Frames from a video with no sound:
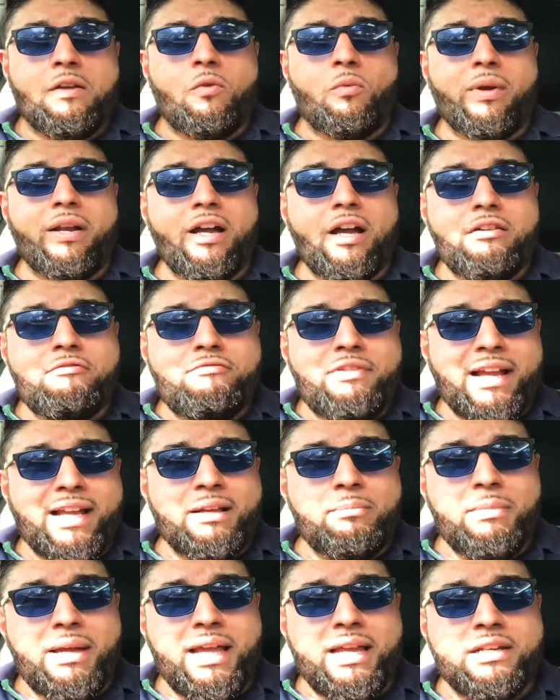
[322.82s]
When I
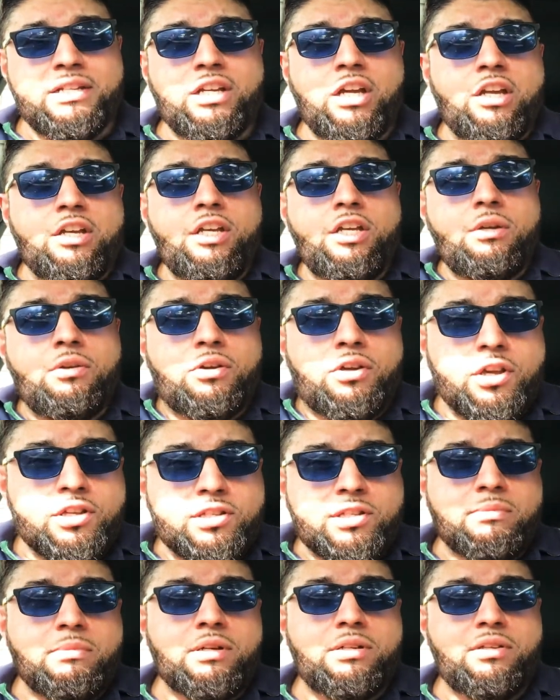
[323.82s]
recommend a new
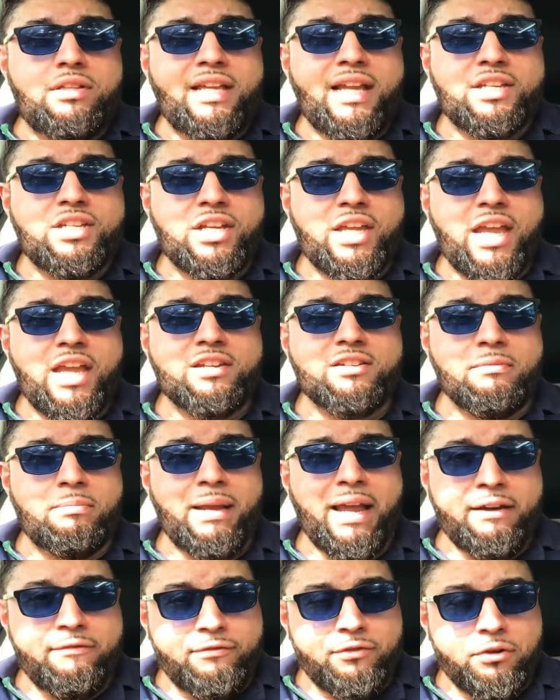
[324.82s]
customer to the educational
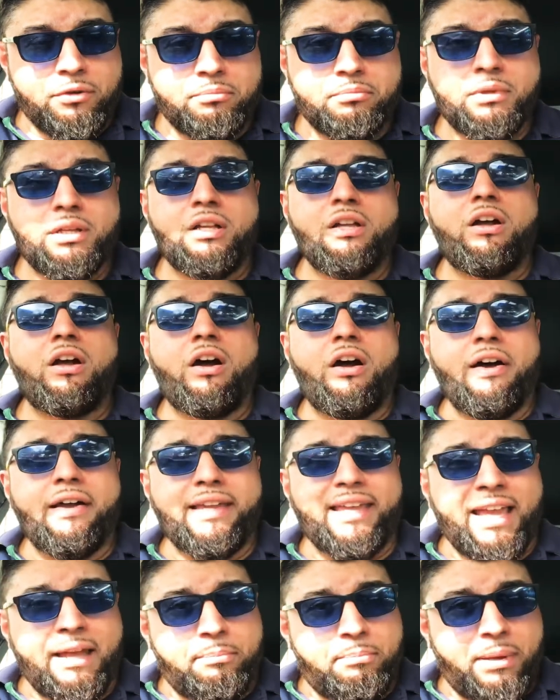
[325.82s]
platform,
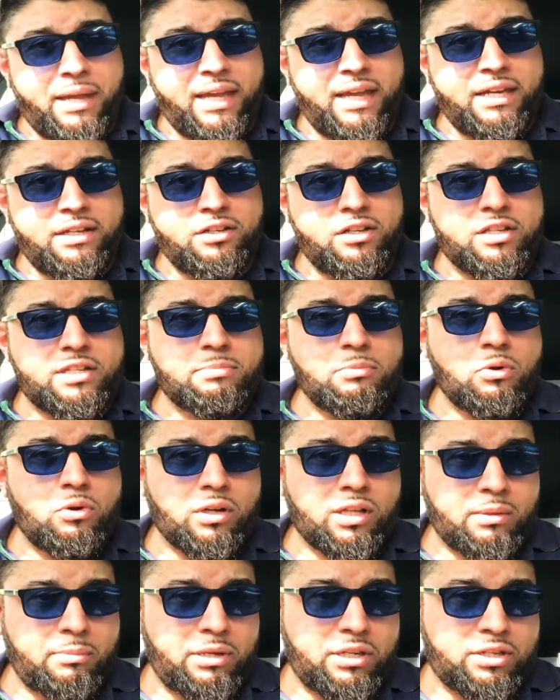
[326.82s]
I get paid a
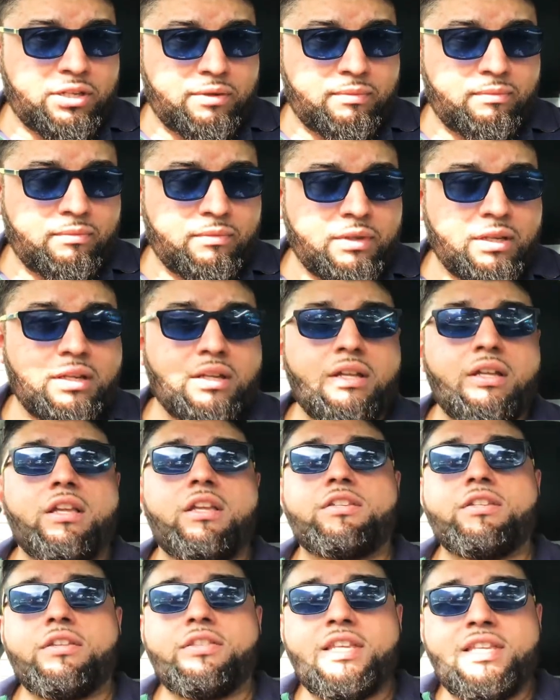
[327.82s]
small commission.
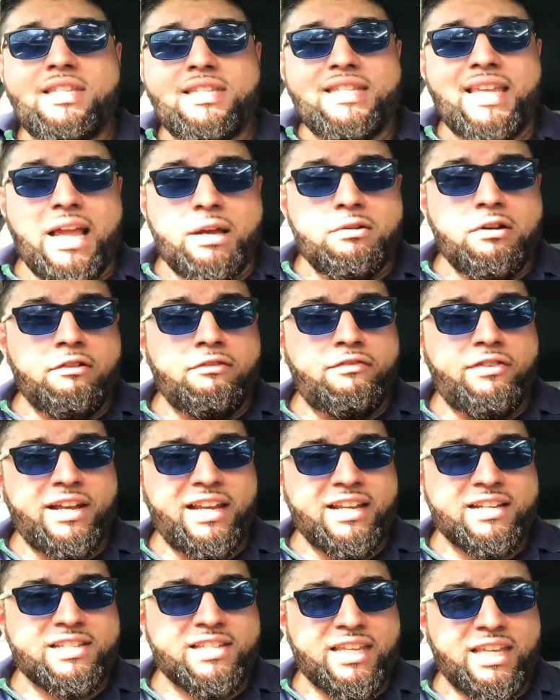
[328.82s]
So this is how
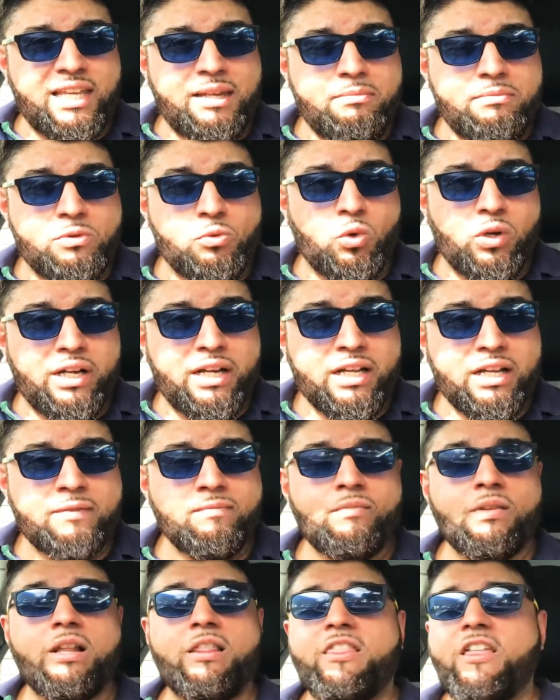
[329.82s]
affiliate schemes work.
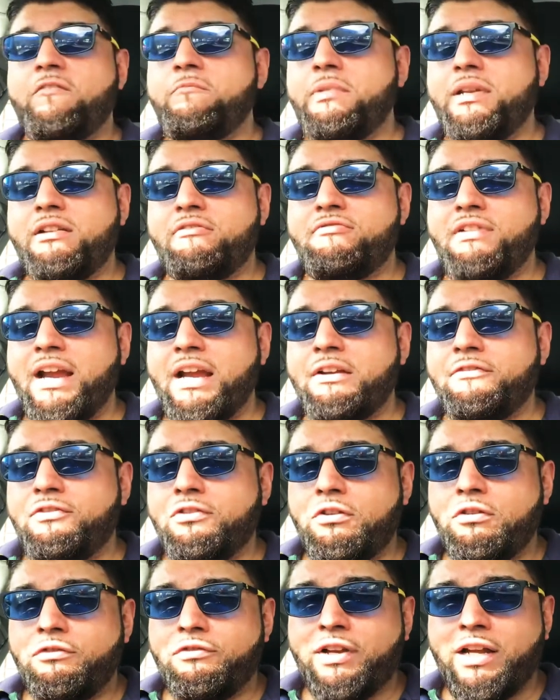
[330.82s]
They've been around
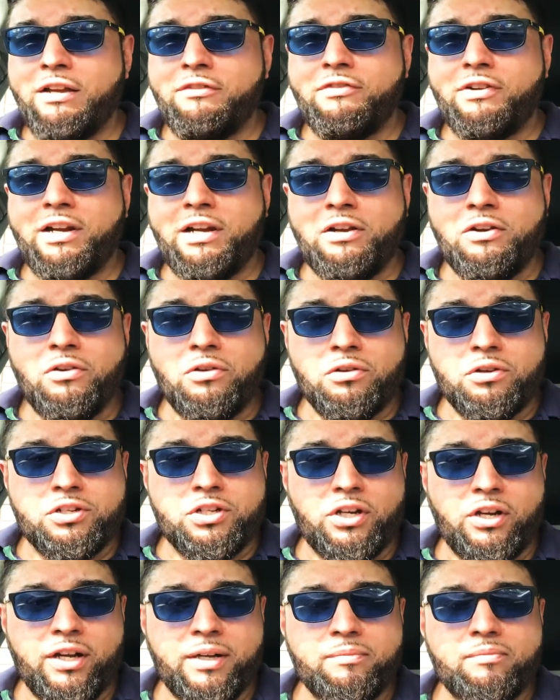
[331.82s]
for a very, very long
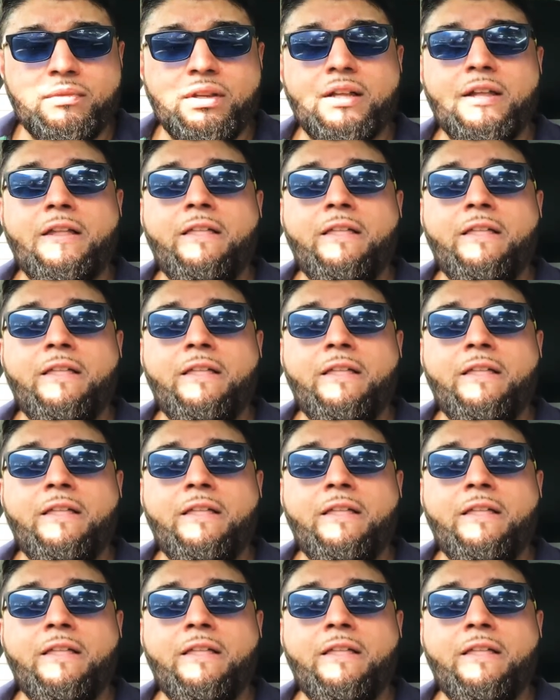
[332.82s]
time.